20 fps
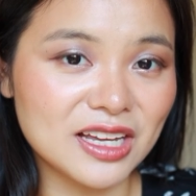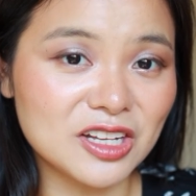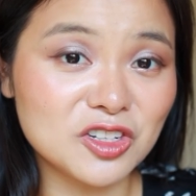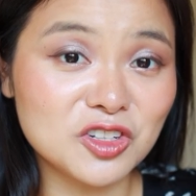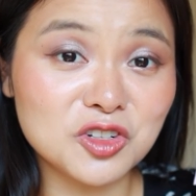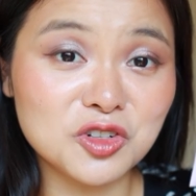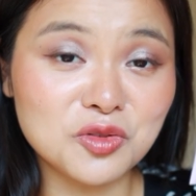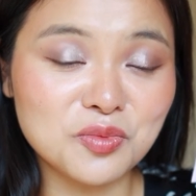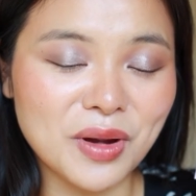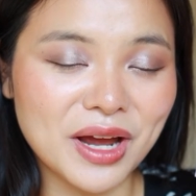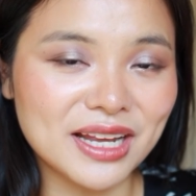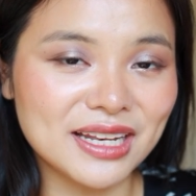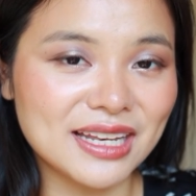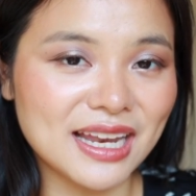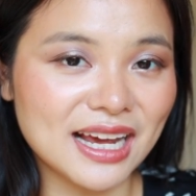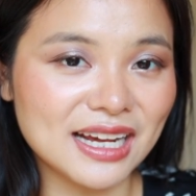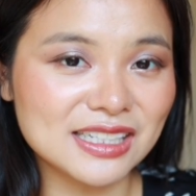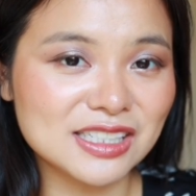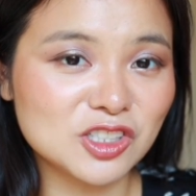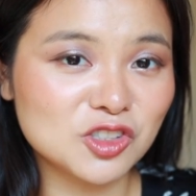into my
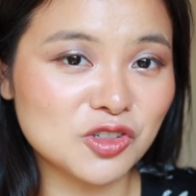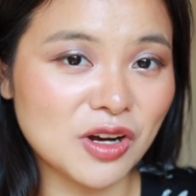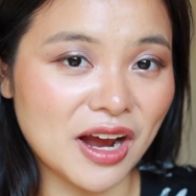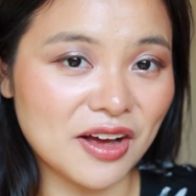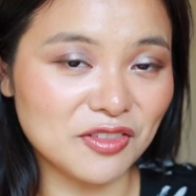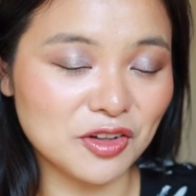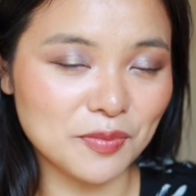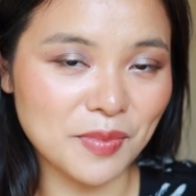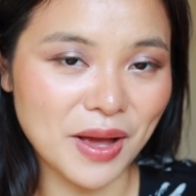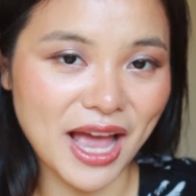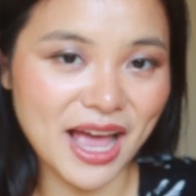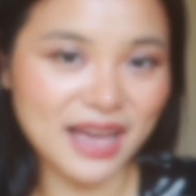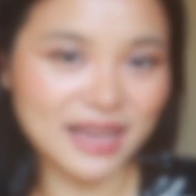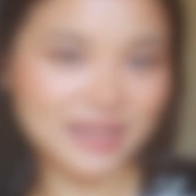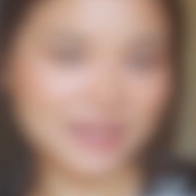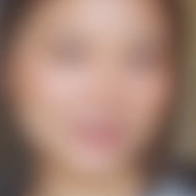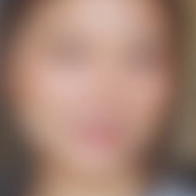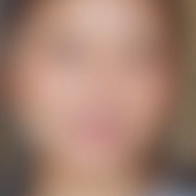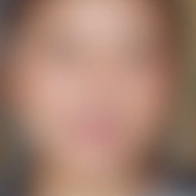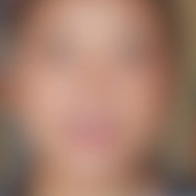next travel bag.